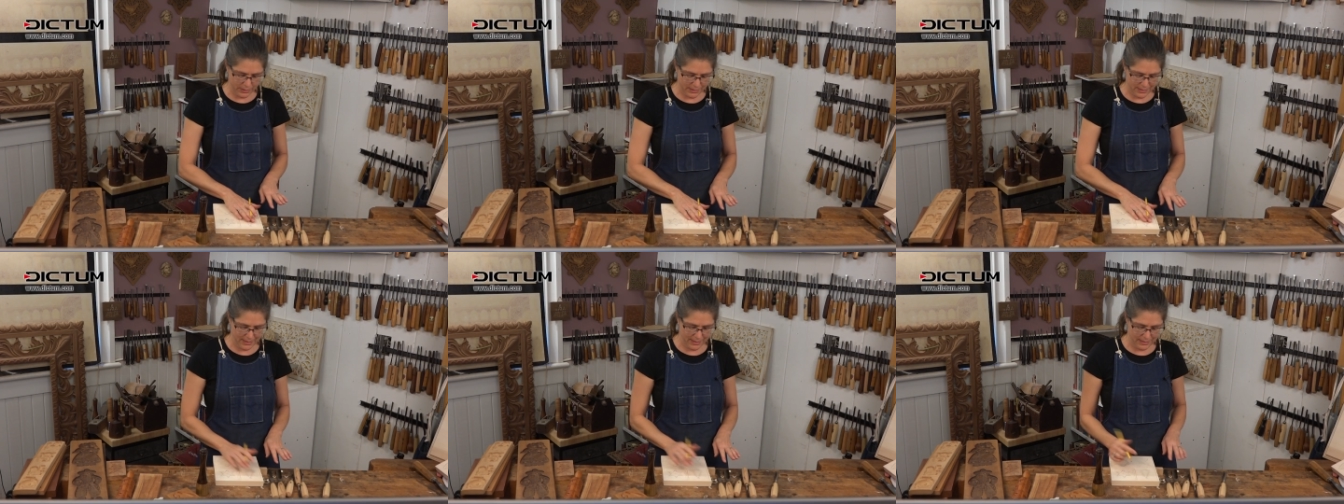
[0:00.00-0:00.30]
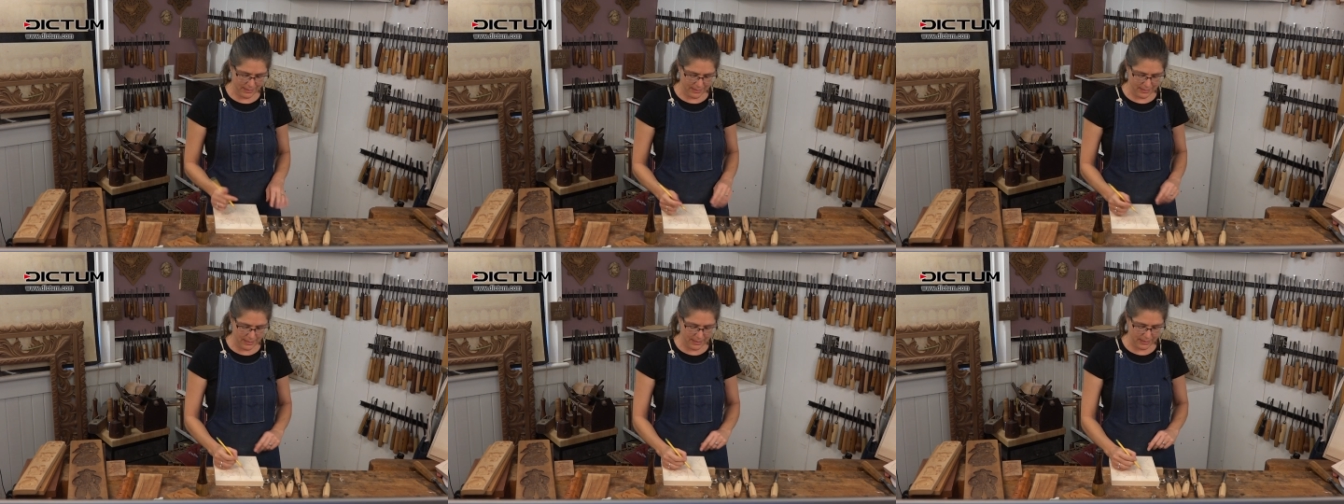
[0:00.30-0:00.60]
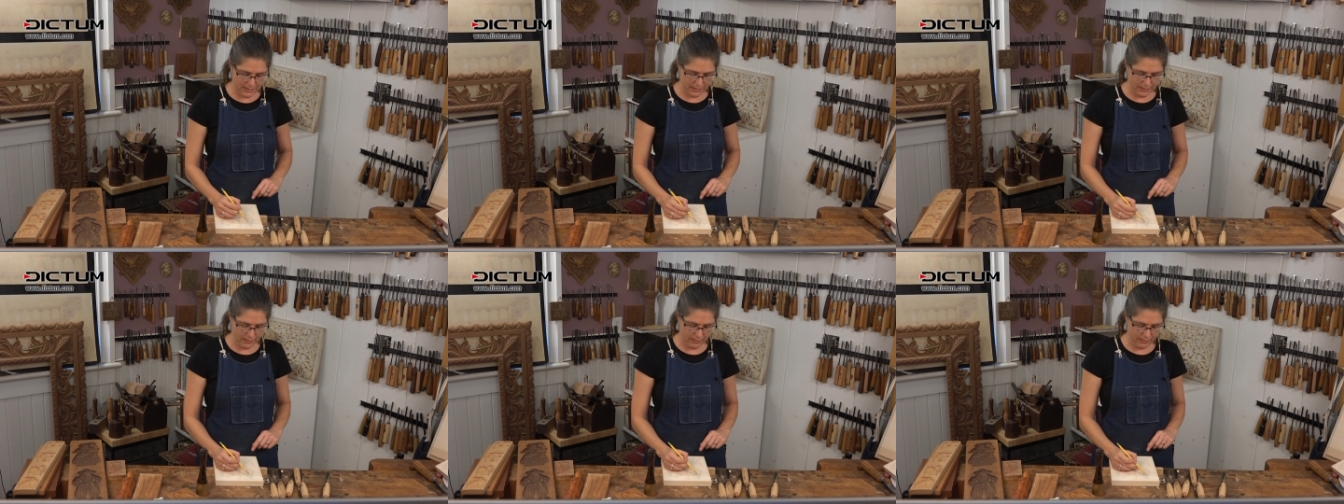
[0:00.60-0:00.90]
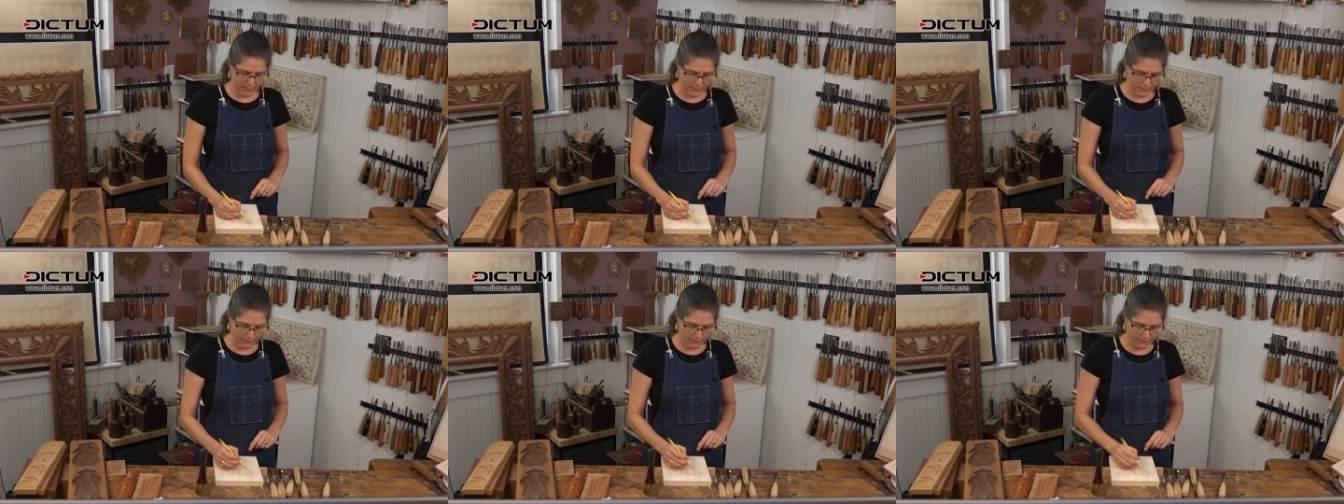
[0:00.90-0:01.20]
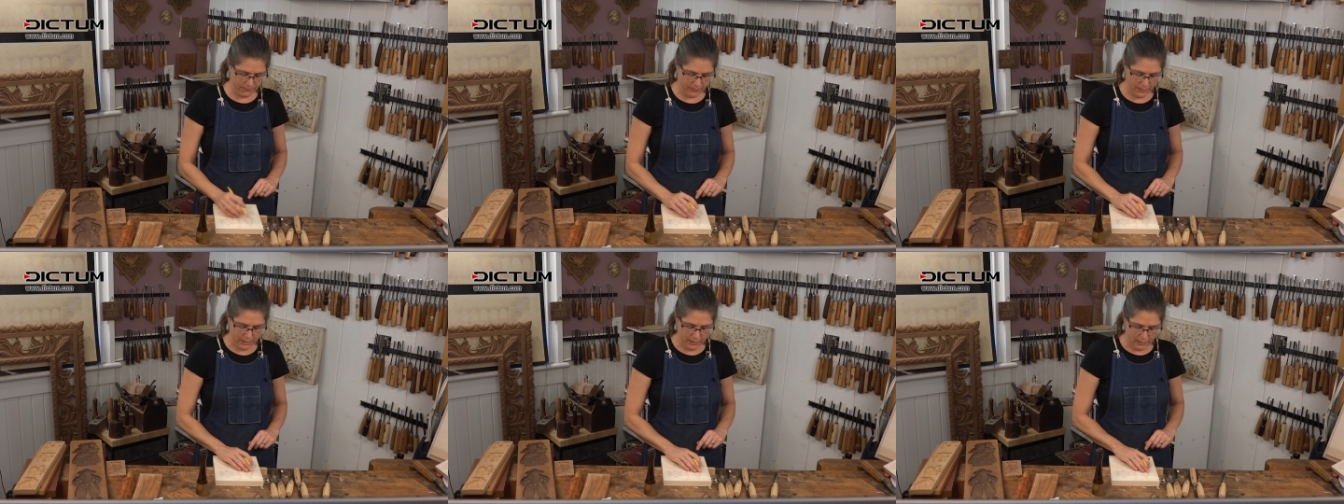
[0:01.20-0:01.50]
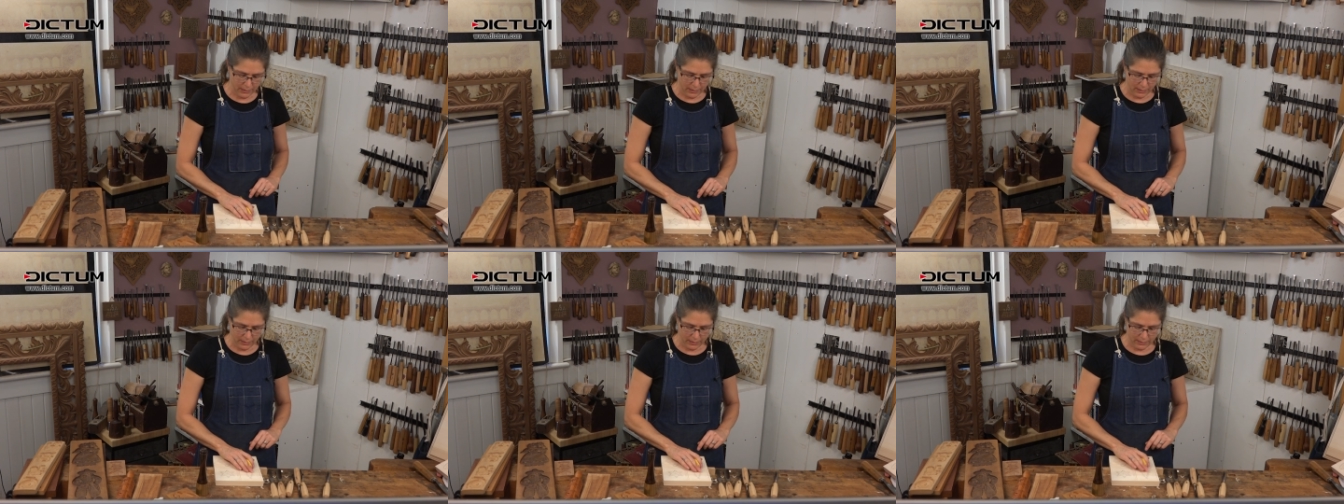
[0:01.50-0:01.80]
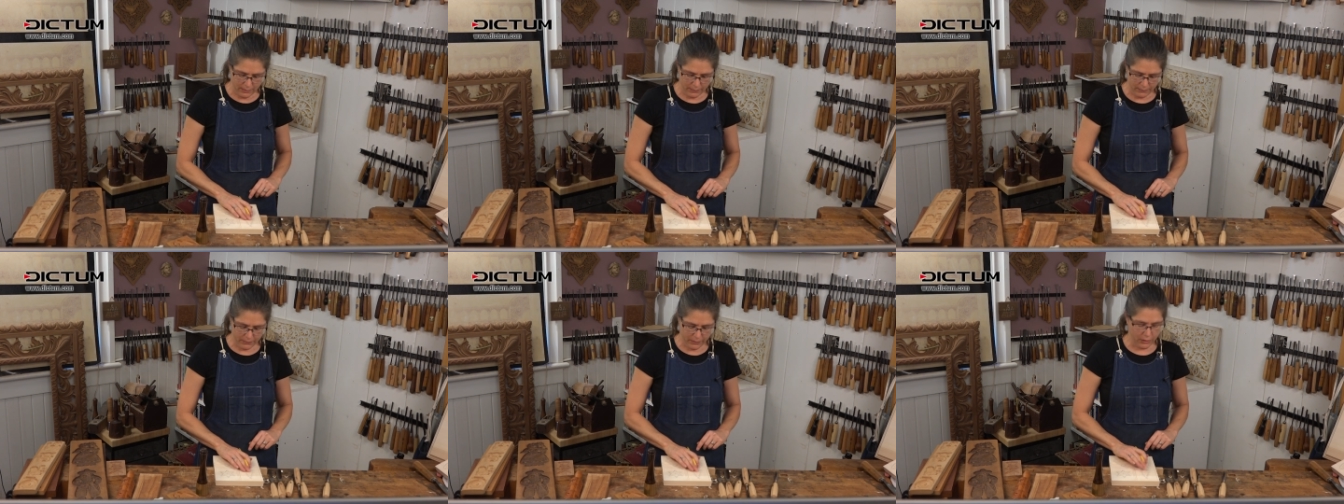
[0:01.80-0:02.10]
the technique of
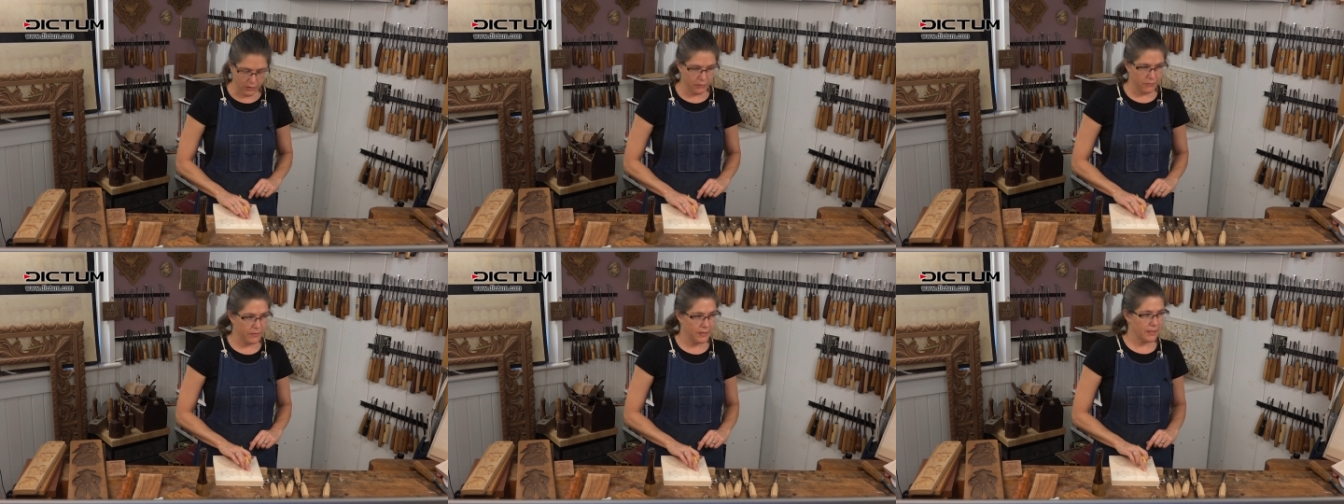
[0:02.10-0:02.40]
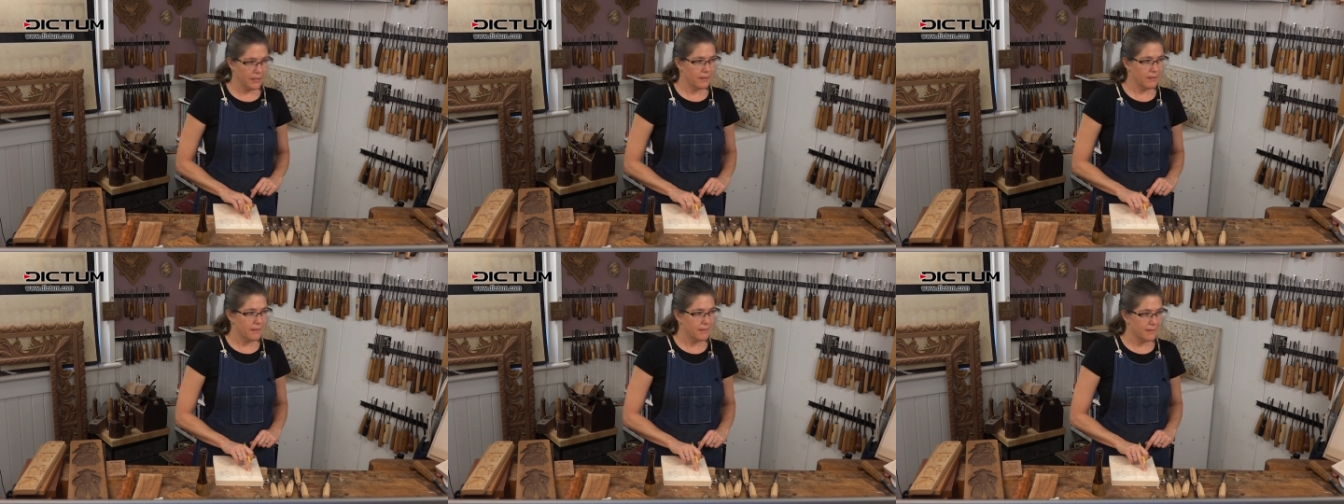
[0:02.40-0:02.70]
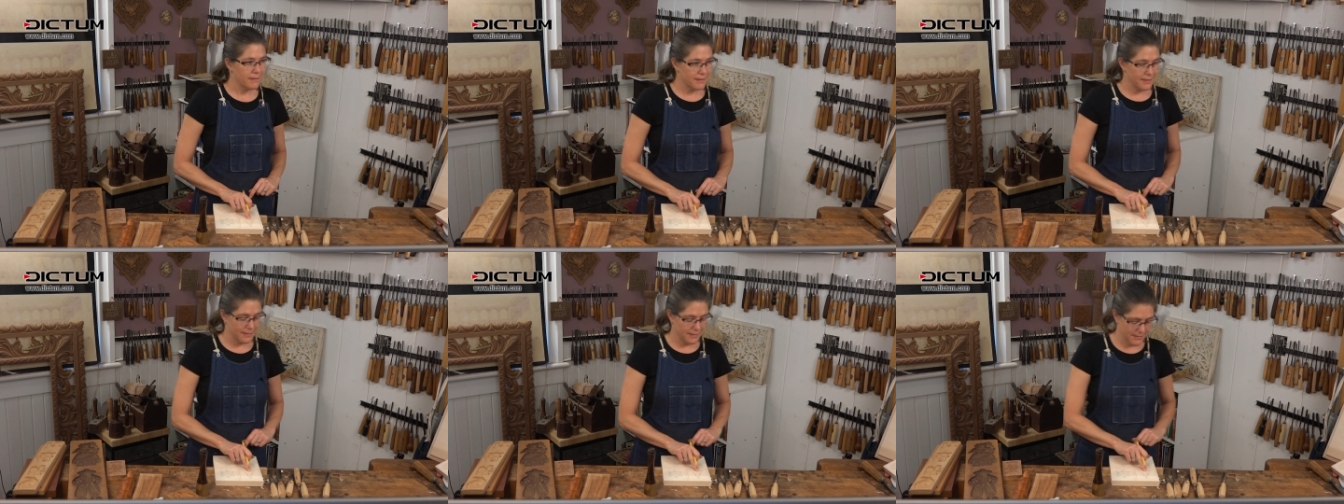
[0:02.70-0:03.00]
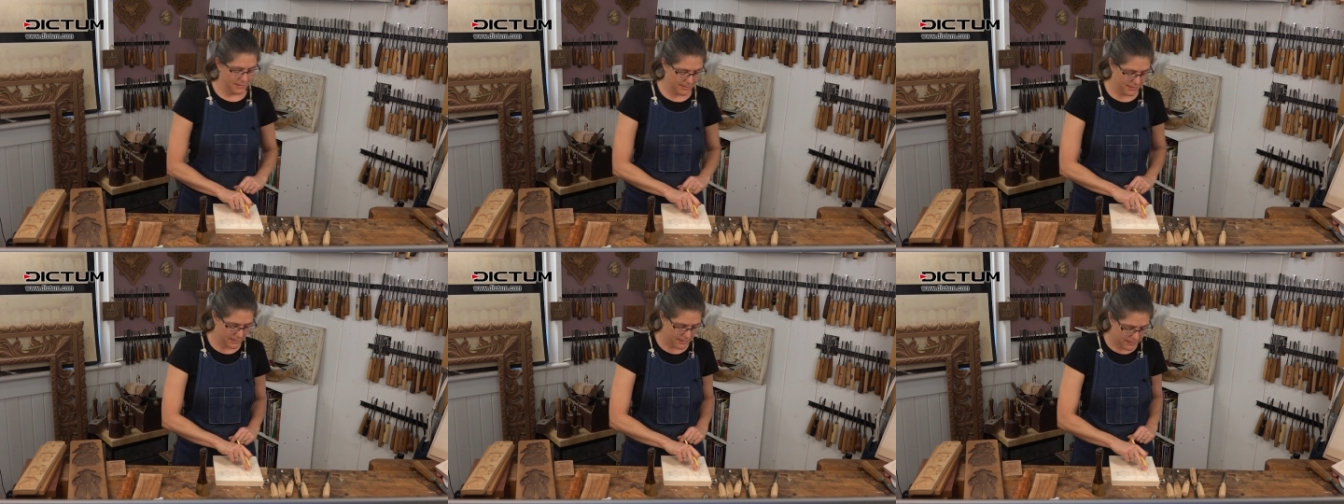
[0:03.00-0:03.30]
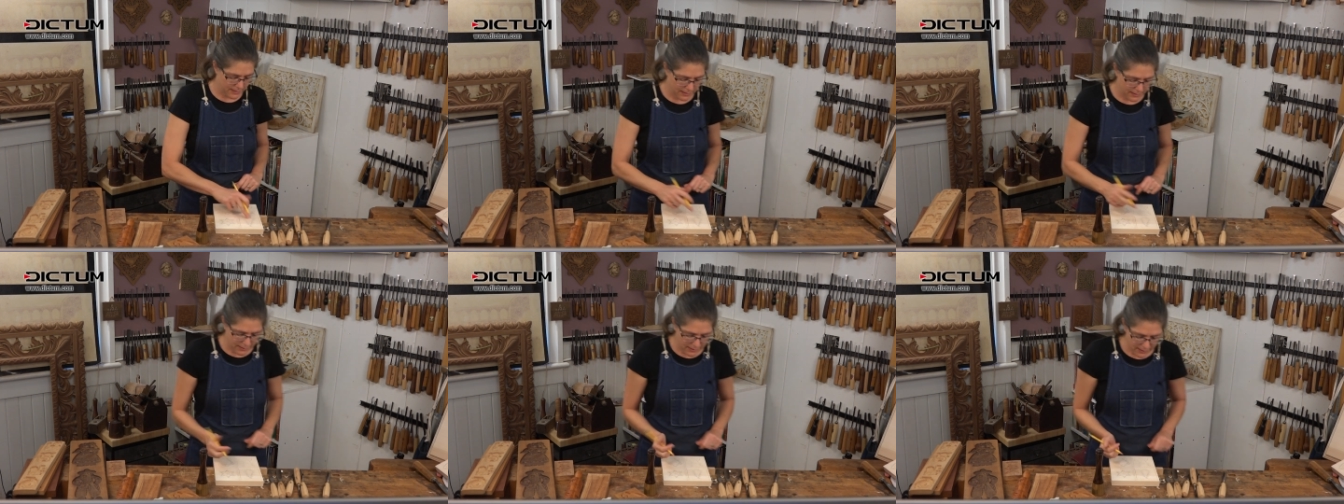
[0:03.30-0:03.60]
carving this